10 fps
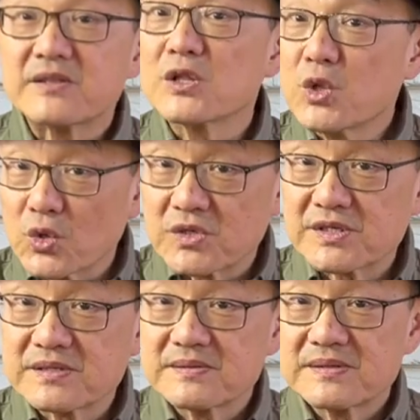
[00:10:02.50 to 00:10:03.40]

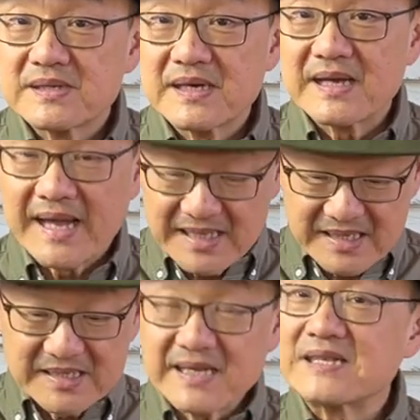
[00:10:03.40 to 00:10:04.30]
looks,
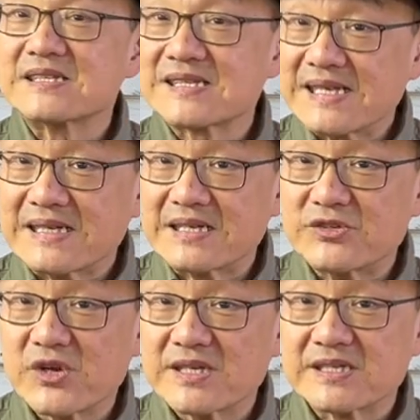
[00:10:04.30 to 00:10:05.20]
elegant and sleekly
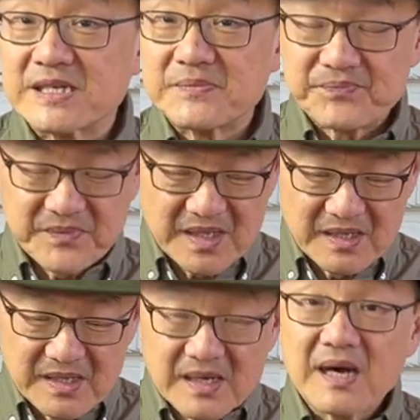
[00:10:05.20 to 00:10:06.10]
dressy,
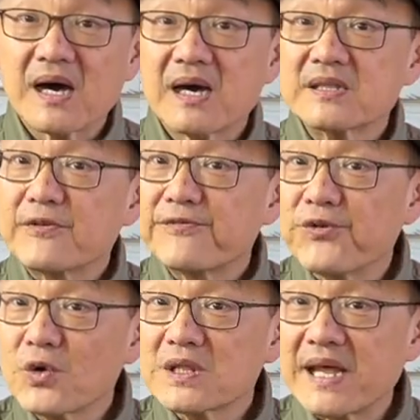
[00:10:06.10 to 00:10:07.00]
uh, the
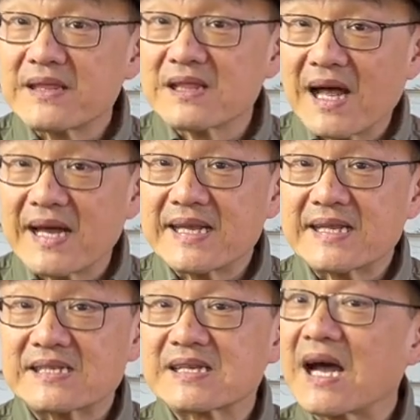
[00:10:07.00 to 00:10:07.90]
full leather lining
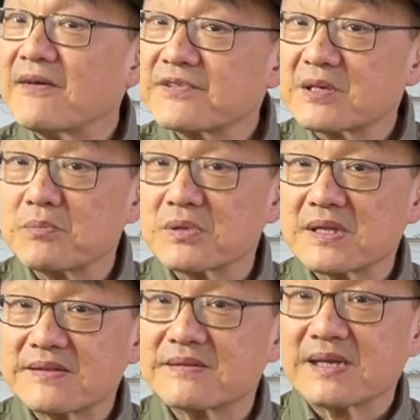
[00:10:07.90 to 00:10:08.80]
that's comfortable
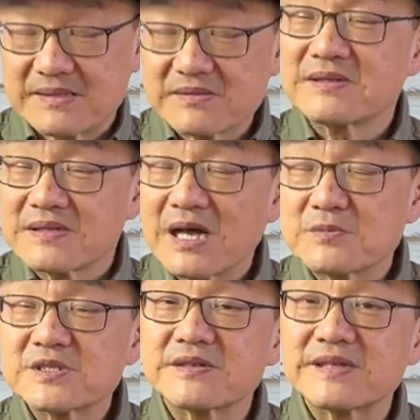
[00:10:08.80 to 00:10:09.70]
and, and
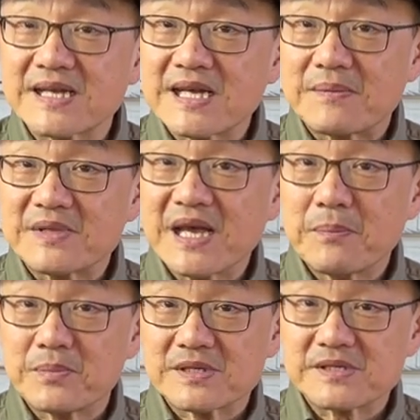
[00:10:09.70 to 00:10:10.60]
helps to thicken up the
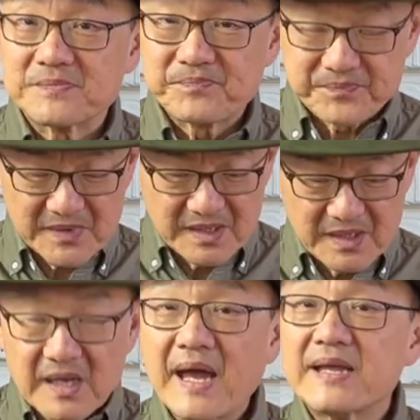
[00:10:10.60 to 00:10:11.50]
uppers,
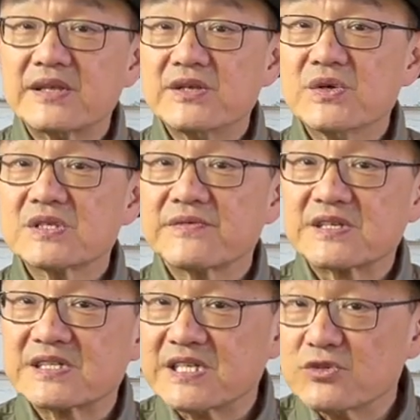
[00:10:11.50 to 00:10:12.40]
and the use of a
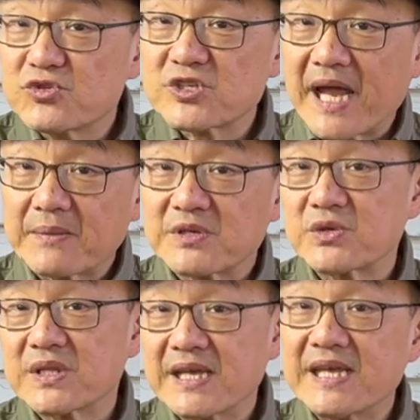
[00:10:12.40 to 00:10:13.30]
steel shank
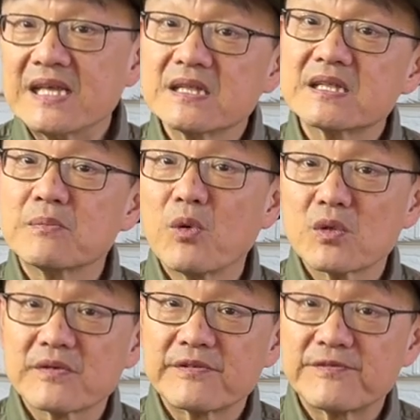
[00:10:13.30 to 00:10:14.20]
between the heel and the
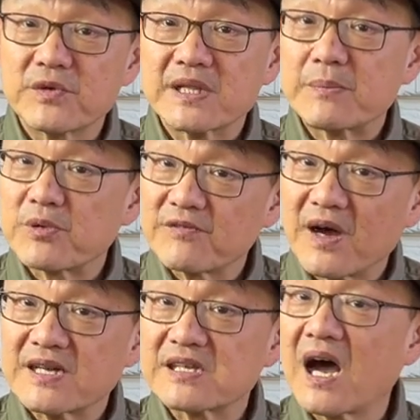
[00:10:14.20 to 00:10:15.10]
ball of the foot that
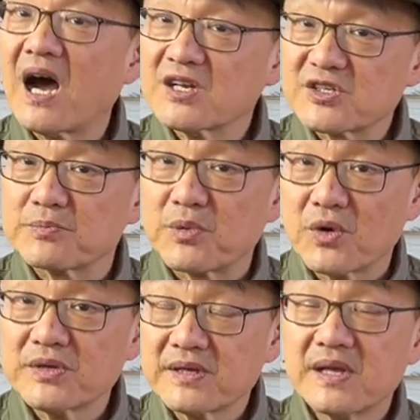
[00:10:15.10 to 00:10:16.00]
provides arch
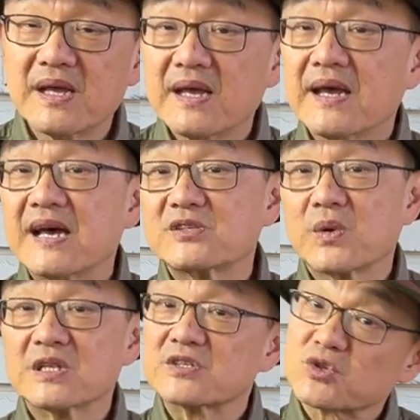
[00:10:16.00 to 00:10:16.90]
support as
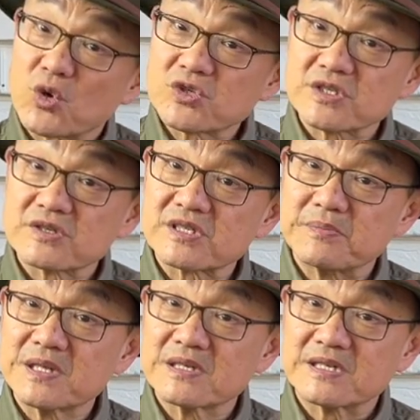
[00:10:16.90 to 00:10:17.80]
well as torsional
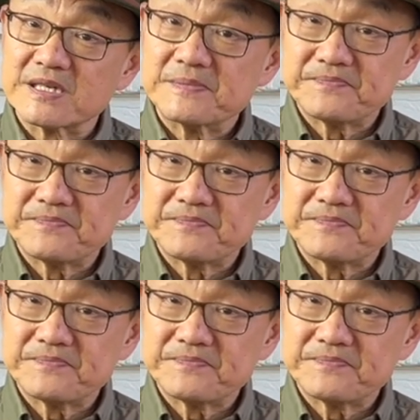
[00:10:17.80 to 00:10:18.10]
stability.